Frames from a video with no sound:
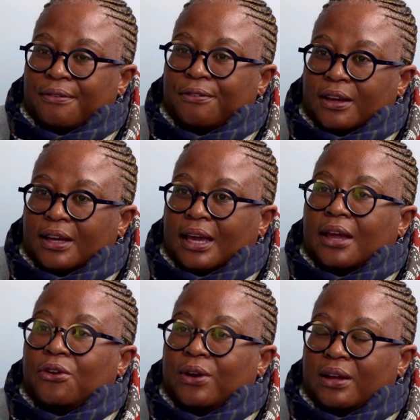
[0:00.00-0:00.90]
Africa
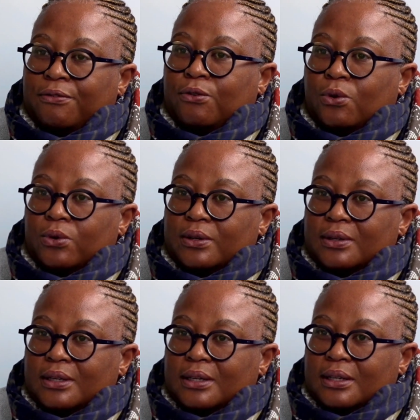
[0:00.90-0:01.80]
cannot afford